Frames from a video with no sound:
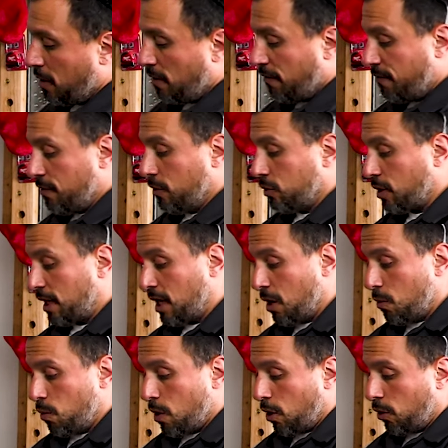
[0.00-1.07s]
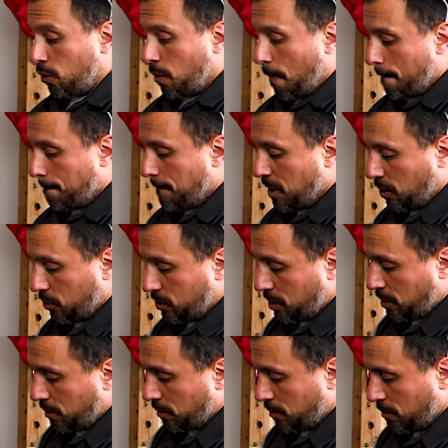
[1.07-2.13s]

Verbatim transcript: feels like a well-built